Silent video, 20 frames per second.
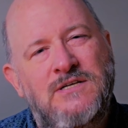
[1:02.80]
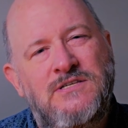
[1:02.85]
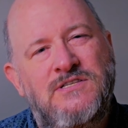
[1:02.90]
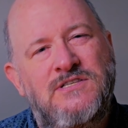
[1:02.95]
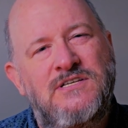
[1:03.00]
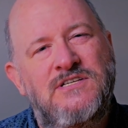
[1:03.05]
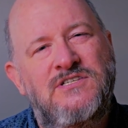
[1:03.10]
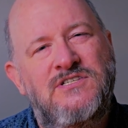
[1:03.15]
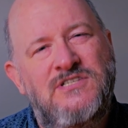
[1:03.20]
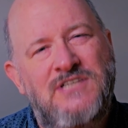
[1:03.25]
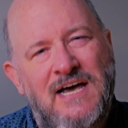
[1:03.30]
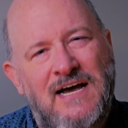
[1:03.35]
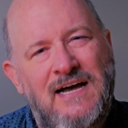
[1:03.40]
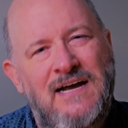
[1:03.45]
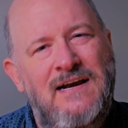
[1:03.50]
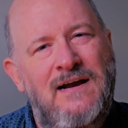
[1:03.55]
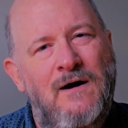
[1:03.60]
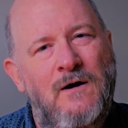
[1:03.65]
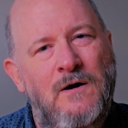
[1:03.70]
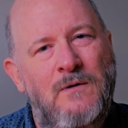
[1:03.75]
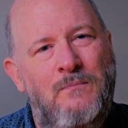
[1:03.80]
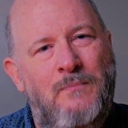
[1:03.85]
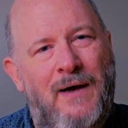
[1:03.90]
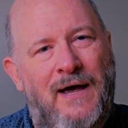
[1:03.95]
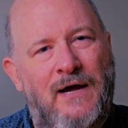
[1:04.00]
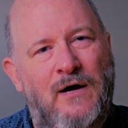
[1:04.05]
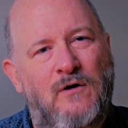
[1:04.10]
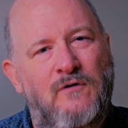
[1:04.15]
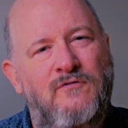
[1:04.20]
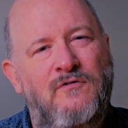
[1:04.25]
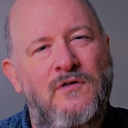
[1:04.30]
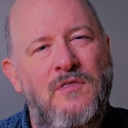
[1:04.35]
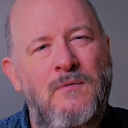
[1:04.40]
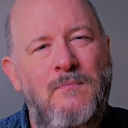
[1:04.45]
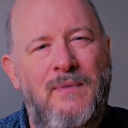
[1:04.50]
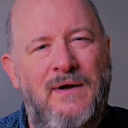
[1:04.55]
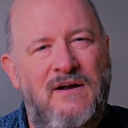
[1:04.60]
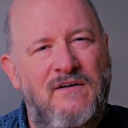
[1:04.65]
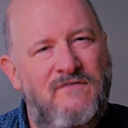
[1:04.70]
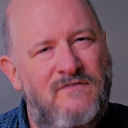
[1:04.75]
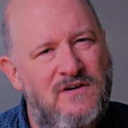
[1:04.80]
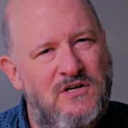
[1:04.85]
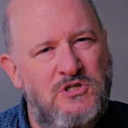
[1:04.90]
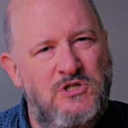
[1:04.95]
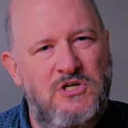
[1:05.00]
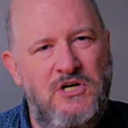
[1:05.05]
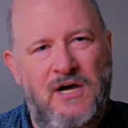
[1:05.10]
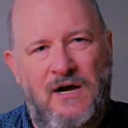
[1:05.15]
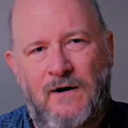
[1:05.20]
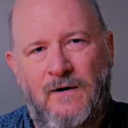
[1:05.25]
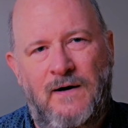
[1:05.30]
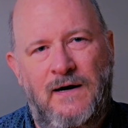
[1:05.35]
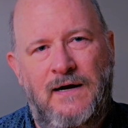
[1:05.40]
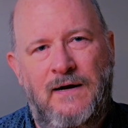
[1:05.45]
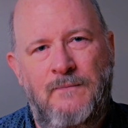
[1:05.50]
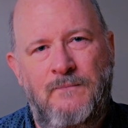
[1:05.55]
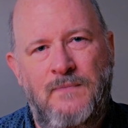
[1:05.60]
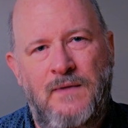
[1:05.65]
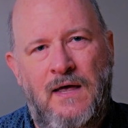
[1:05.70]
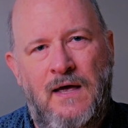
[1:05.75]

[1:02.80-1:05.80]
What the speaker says: is the secondary payer for the beneficiary.